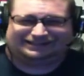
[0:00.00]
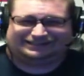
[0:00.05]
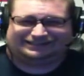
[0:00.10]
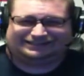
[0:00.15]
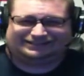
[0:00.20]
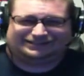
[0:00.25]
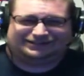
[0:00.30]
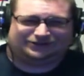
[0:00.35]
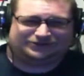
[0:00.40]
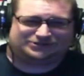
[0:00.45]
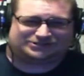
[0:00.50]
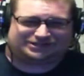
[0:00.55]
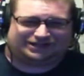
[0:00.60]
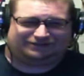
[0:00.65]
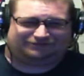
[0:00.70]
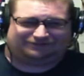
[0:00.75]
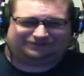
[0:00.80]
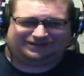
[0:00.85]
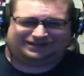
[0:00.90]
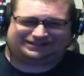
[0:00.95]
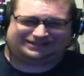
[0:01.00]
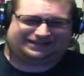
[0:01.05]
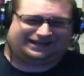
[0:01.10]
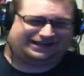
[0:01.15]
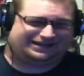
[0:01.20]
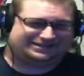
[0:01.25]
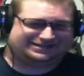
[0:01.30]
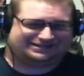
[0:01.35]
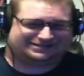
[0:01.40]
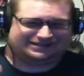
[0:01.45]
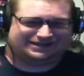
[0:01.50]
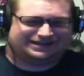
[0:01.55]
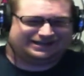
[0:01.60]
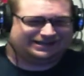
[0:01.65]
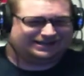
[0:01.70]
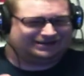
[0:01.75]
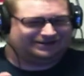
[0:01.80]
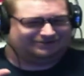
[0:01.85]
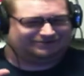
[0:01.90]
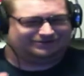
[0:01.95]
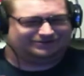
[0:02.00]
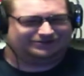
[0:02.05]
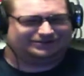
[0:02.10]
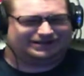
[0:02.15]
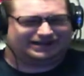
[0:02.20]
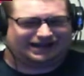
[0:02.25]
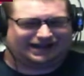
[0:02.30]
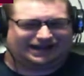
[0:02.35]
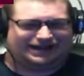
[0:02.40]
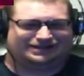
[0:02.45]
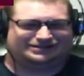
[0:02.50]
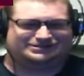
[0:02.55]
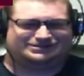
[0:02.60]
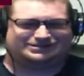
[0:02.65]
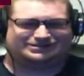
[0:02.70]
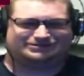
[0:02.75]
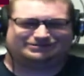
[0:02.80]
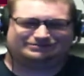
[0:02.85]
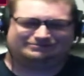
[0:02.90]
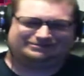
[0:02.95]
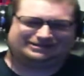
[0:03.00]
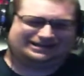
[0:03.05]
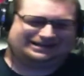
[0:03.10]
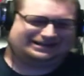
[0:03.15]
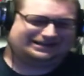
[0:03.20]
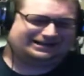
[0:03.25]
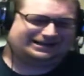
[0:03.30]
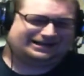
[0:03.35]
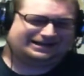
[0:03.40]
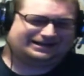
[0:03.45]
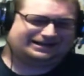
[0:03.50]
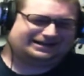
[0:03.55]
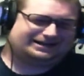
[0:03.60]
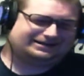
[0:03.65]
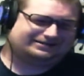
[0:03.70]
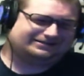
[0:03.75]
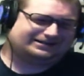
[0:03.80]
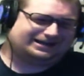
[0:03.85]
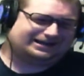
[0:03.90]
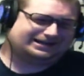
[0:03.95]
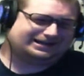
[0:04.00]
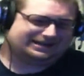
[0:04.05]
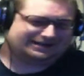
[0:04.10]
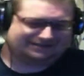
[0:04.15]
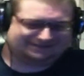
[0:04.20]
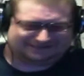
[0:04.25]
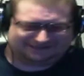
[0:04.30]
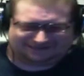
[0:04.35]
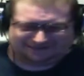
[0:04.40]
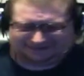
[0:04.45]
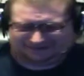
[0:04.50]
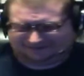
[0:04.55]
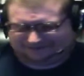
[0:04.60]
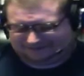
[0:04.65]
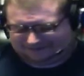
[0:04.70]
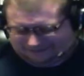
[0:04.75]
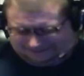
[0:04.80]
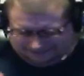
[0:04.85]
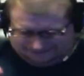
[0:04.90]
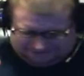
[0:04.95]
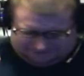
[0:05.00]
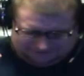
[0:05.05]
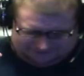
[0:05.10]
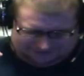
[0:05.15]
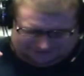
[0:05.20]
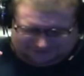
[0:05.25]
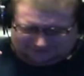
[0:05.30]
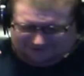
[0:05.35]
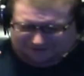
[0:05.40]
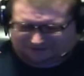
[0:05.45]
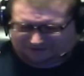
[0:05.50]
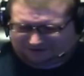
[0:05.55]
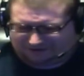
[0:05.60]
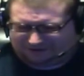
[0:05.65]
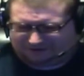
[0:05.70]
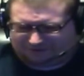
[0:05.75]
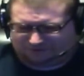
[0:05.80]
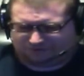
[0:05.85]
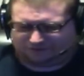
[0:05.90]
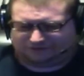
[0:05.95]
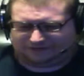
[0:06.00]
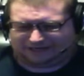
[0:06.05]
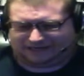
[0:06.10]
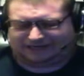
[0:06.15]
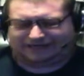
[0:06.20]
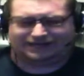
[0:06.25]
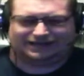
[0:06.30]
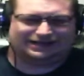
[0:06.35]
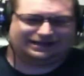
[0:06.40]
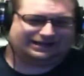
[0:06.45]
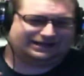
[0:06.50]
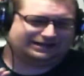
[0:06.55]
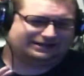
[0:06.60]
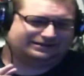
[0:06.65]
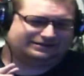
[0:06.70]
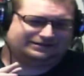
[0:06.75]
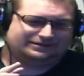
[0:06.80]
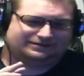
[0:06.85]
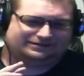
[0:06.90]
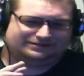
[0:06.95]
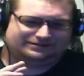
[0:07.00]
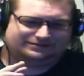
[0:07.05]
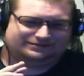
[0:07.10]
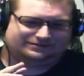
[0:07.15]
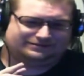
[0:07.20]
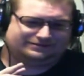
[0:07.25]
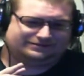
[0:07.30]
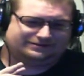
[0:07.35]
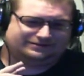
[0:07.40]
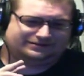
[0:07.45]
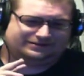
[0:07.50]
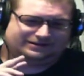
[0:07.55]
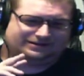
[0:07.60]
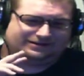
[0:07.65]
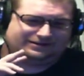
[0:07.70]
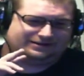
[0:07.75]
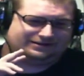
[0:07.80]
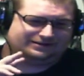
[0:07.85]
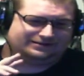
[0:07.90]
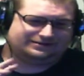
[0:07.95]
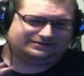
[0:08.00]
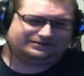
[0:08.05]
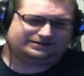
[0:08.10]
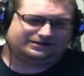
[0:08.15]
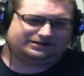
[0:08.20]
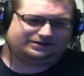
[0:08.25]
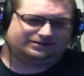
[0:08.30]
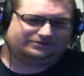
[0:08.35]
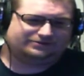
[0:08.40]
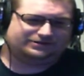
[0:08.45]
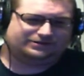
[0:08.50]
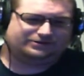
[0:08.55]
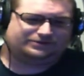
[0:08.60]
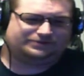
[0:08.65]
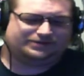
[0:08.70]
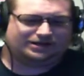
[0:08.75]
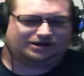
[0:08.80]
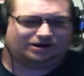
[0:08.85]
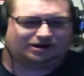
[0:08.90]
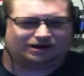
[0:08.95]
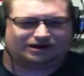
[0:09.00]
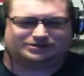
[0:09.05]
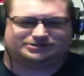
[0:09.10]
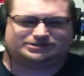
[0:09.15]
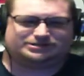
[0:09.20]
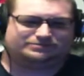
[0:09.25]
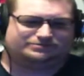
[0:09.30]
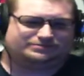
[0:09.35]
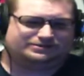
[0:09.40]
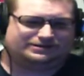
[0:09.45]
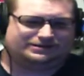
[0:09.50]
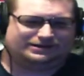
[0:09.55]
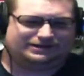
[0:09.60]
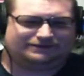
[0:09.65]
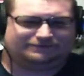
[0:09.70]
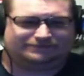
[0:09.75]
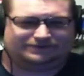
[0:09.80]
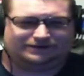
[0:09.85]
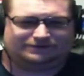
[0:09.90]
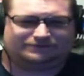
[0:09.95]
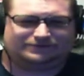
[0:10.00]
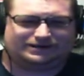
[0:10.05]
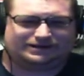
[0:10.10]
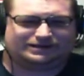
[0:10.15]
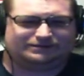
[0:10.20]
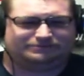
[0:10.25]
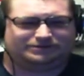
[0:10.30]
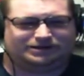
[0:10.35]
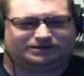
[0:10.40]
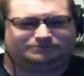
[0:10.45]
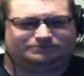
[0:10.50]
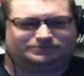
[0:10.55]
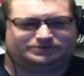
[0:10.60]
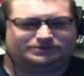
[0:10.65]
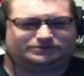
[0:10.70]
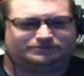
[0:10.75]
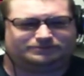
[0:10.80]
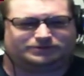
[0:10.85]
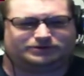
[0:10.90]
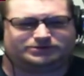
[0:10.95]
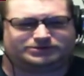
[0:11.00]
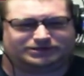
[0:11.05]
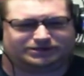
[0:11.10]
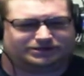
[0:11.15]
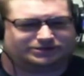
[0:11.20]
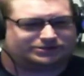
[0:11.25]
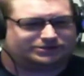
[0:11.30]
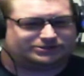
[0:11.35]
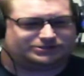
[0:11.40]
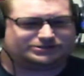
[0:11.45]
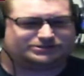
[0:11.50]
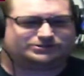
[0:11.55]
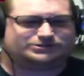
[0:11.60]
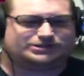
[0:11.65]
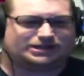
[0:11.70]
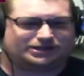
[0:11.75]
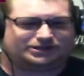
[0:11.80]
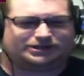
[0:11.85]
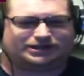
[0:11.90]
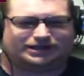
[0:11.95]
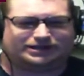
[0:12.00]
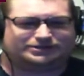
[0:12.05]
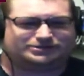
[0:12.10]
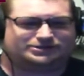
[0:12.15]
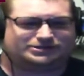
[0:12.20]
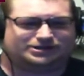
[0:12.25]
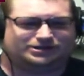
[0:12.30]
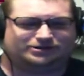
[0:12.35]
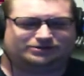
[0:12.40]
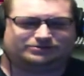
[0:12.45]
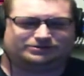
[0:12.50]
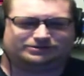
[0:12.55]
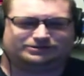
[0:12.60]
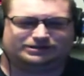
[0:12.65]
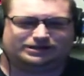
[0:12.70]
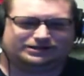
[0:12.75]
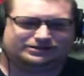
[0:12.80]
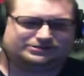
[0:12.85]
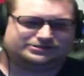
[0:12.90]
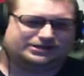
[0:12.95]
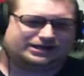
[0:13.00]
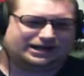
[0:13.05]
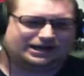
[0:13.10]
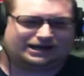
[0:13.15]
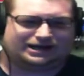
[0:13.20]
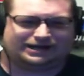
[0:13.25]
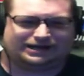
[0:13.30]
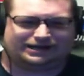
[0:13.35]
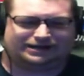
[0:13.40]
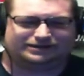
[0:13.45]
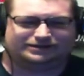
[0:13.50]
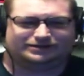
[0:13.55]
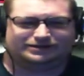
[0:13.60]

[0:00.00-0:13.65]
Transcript: little stuff like that, just really adds to it, man. And I got to tell you, you are a cool guy, and it'd be awesome if I could meet up with you in person and just say thanks, and say hi.